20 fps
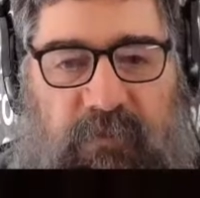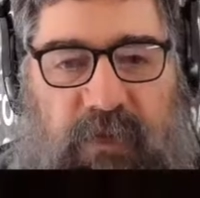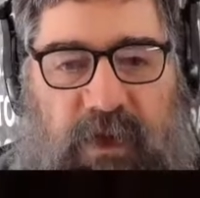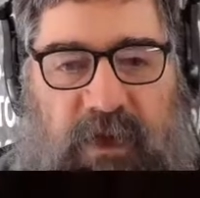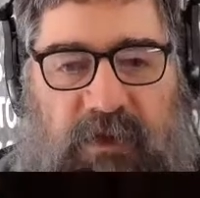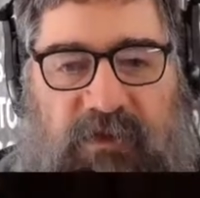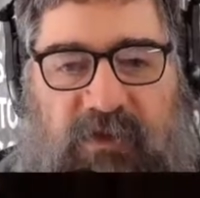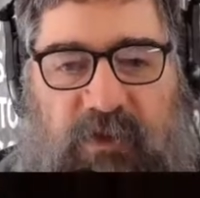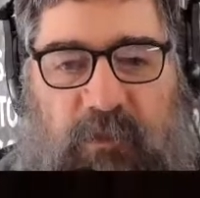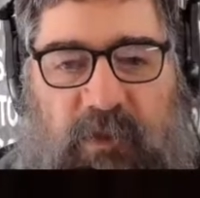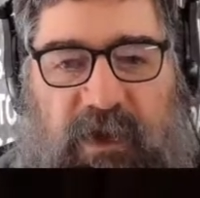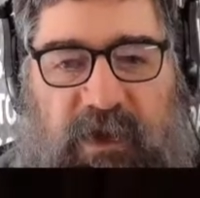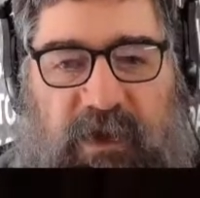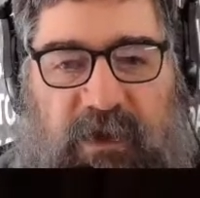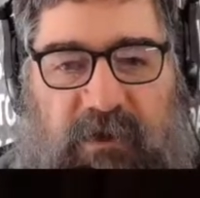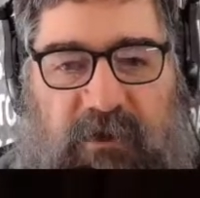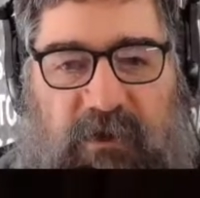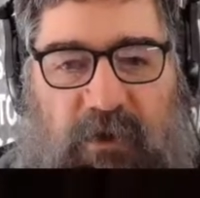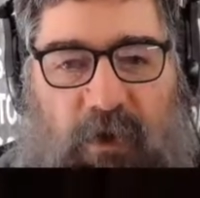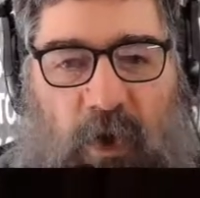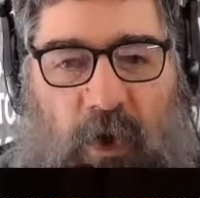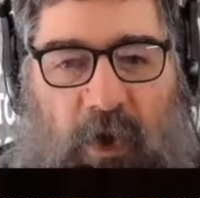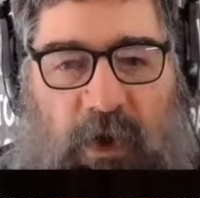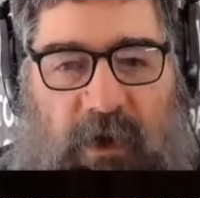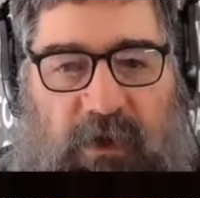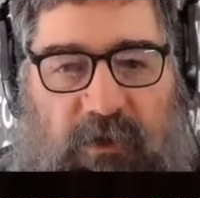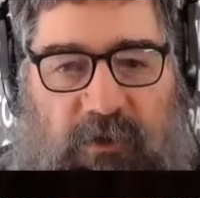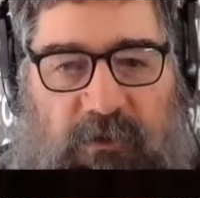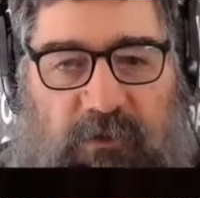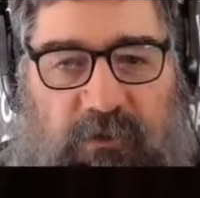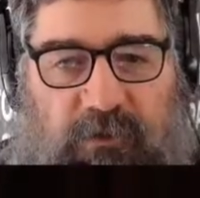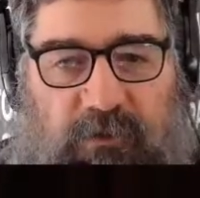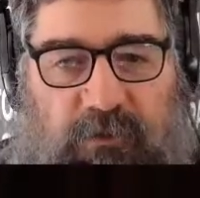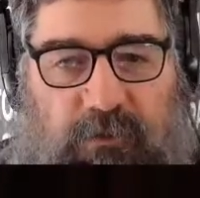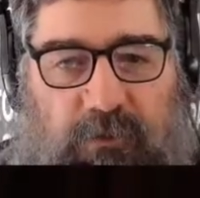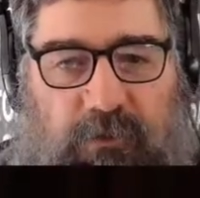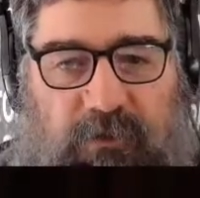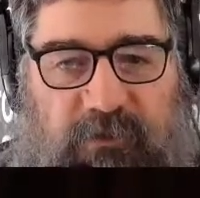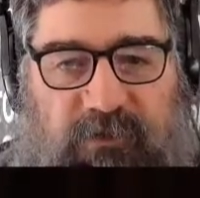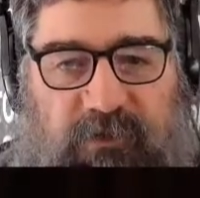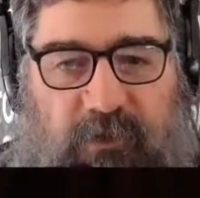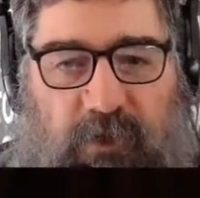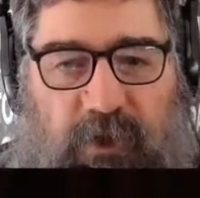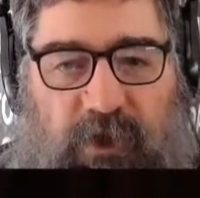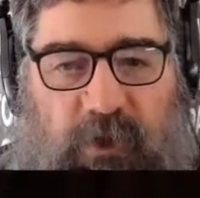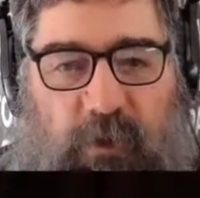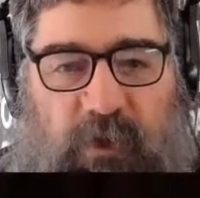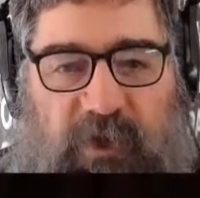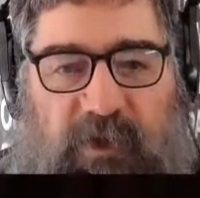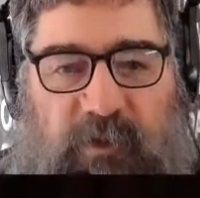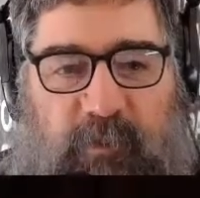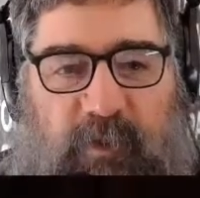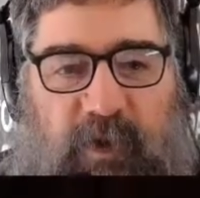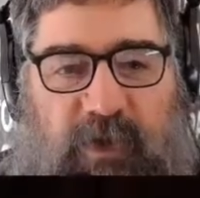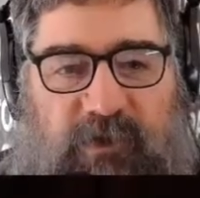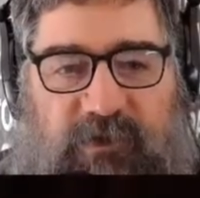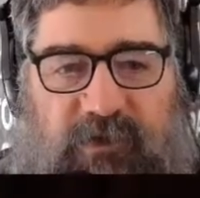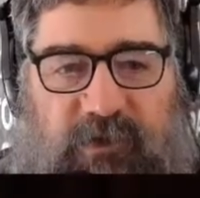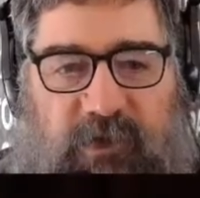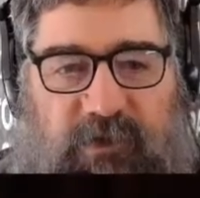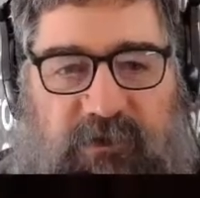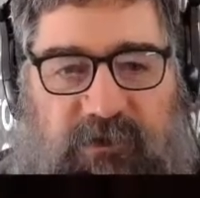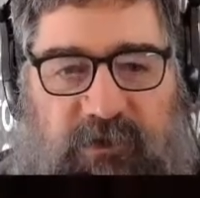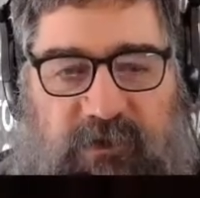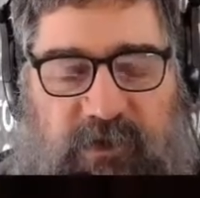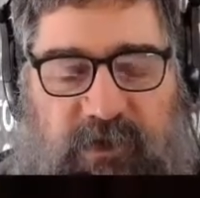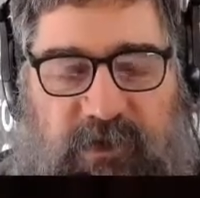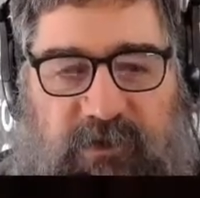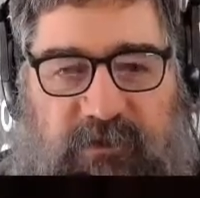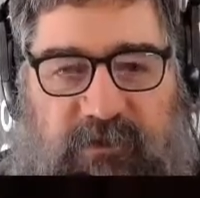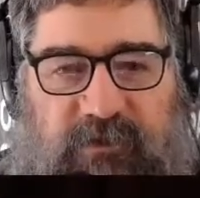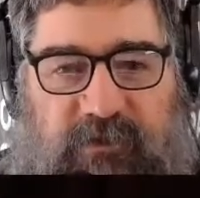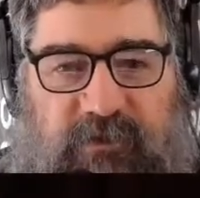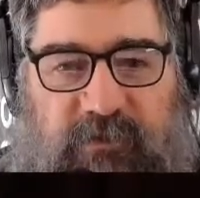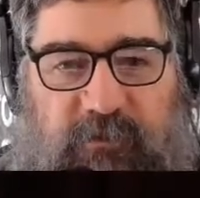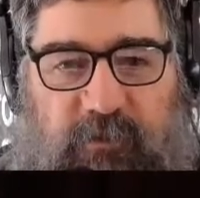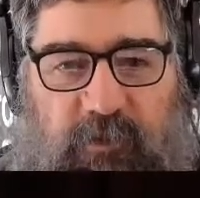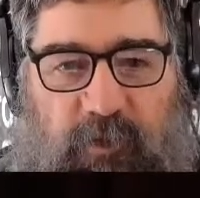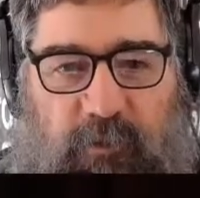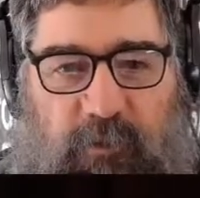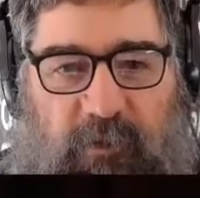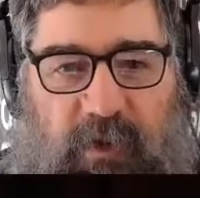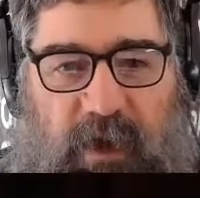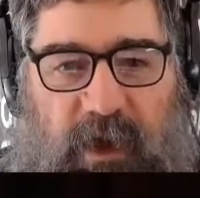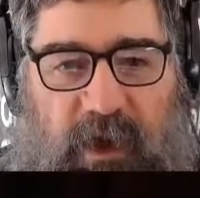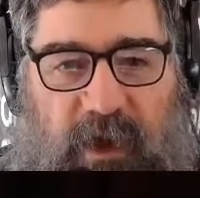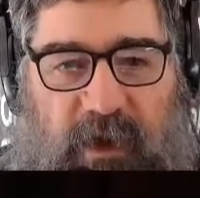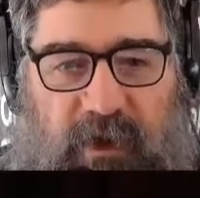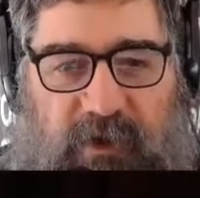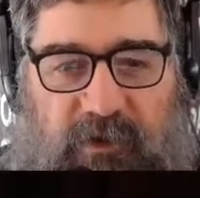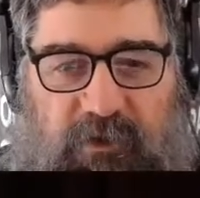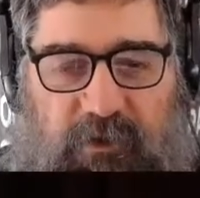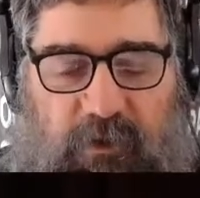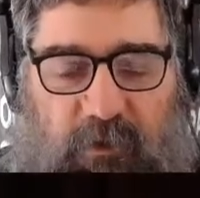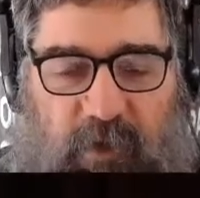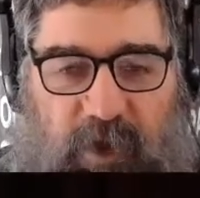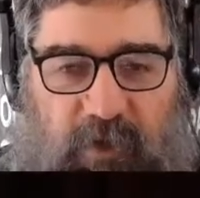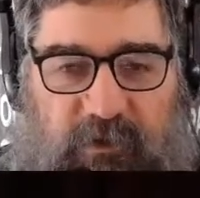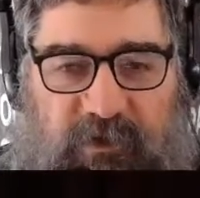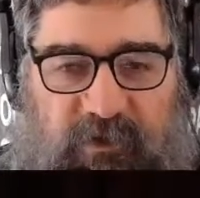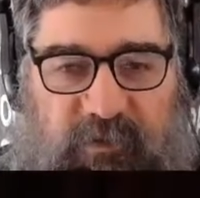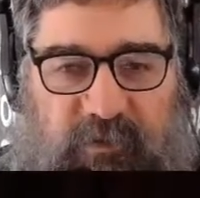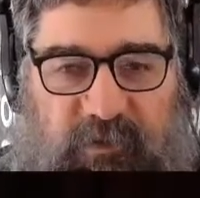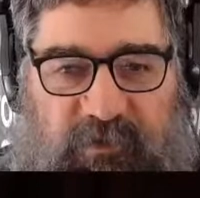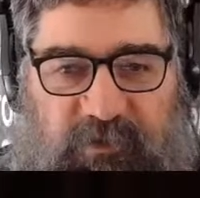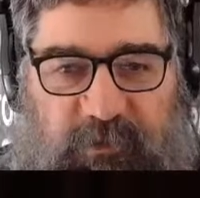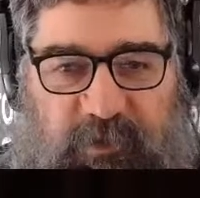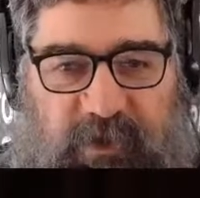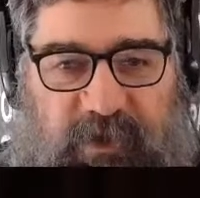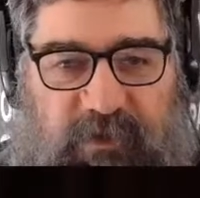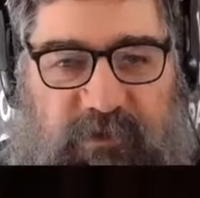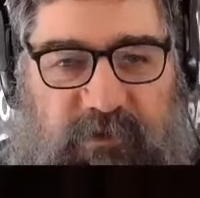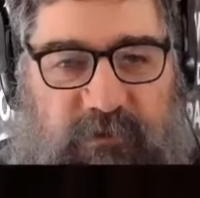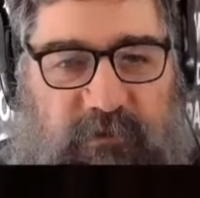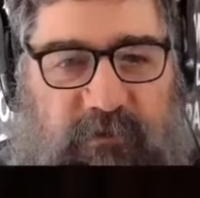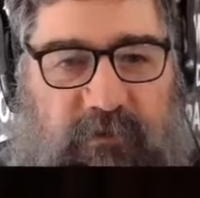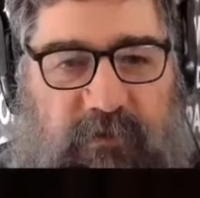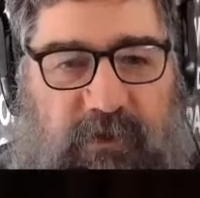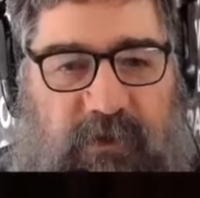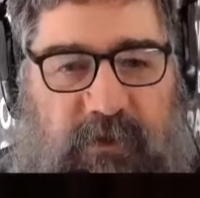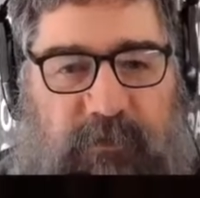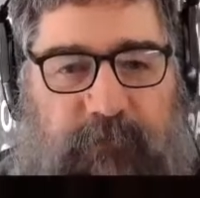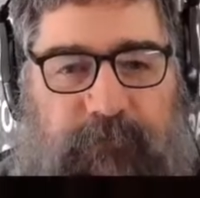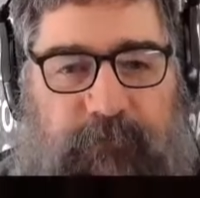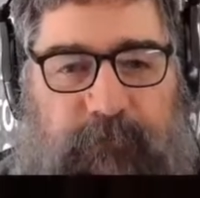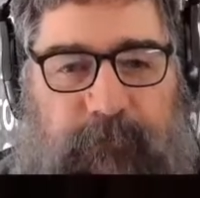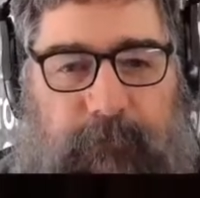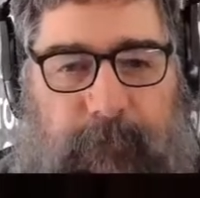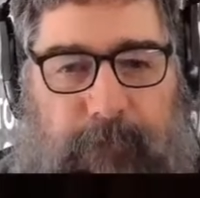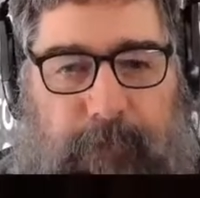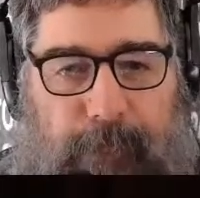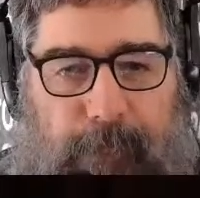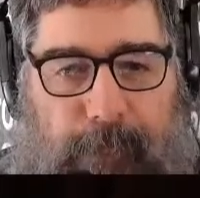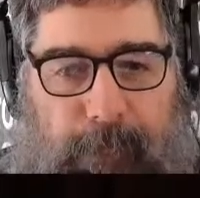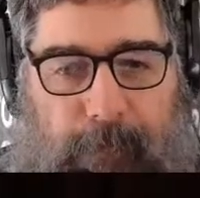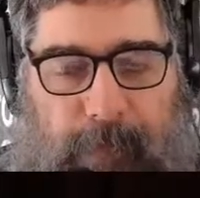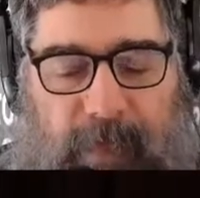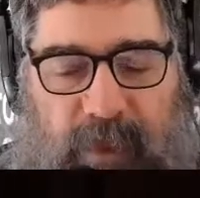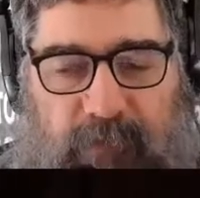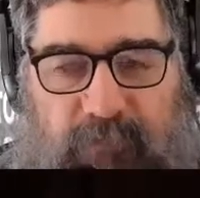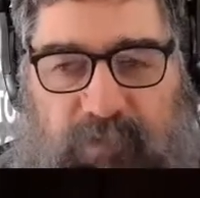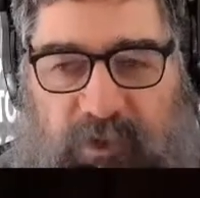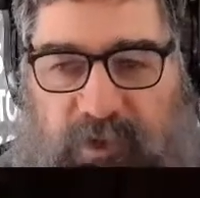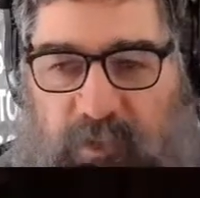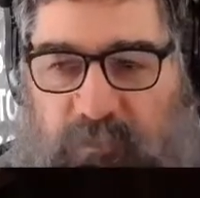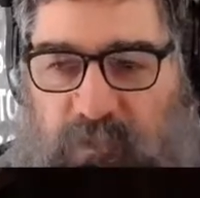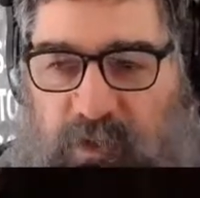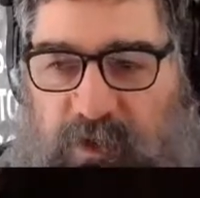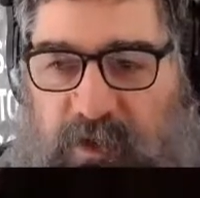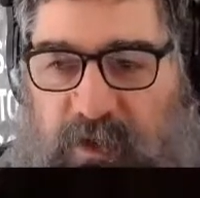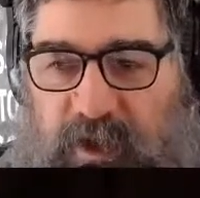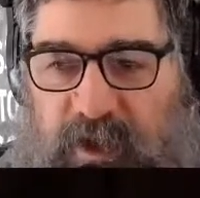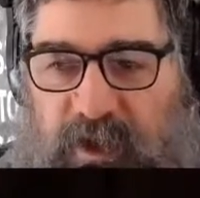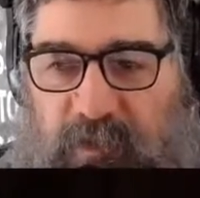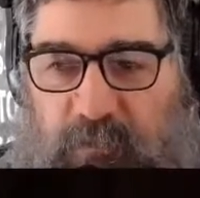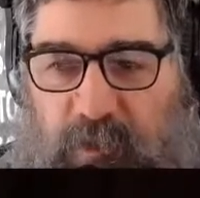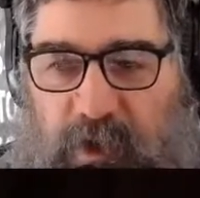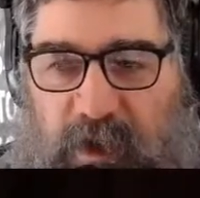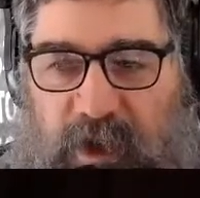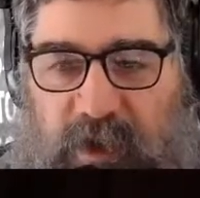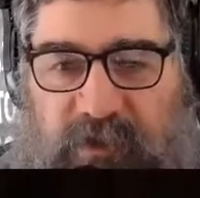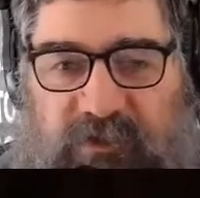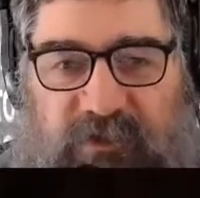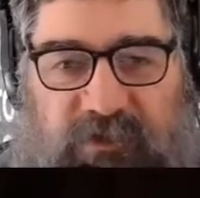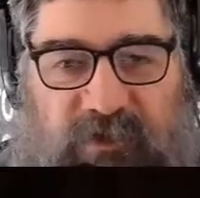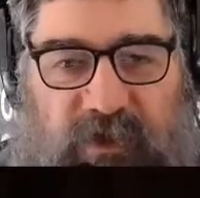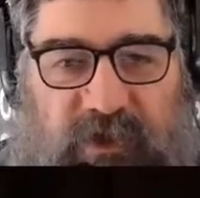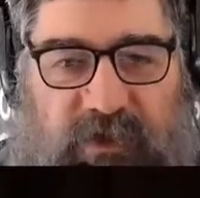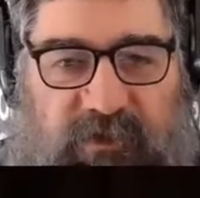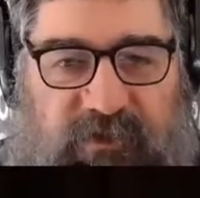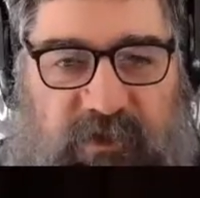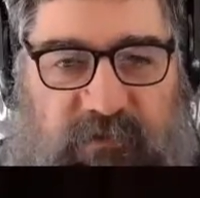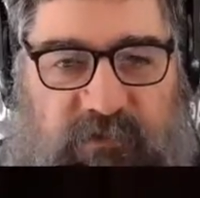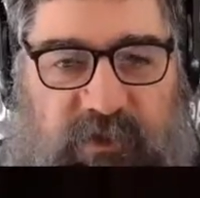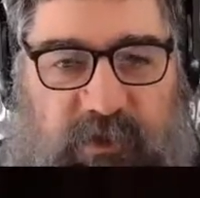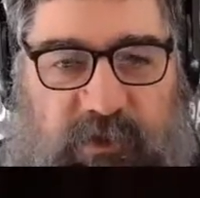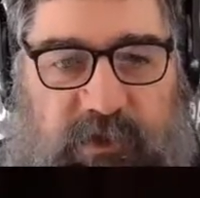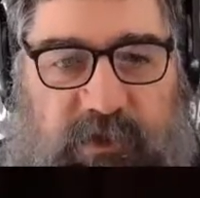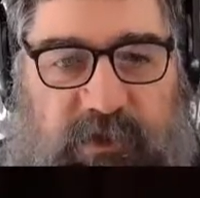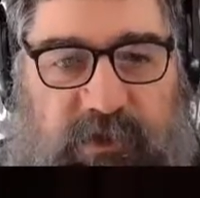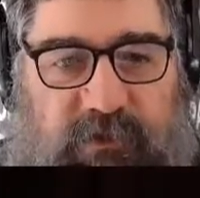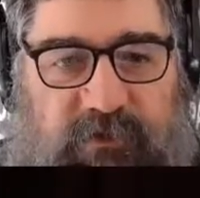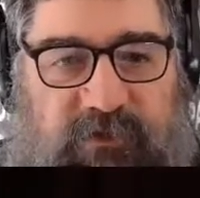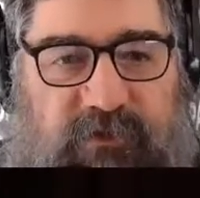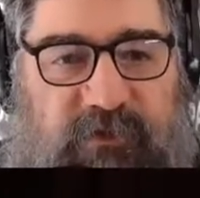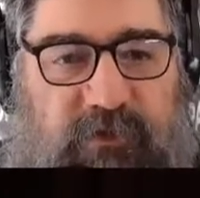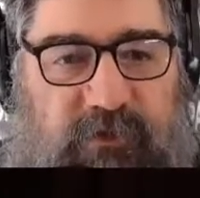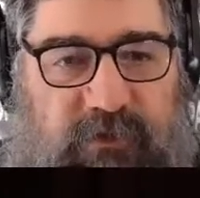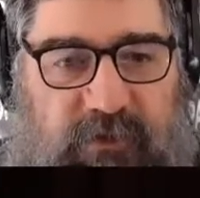And to me, it kind of looks like where the BART station is from a ground perspective. But I'm not going to hang my hat and say it definitely is.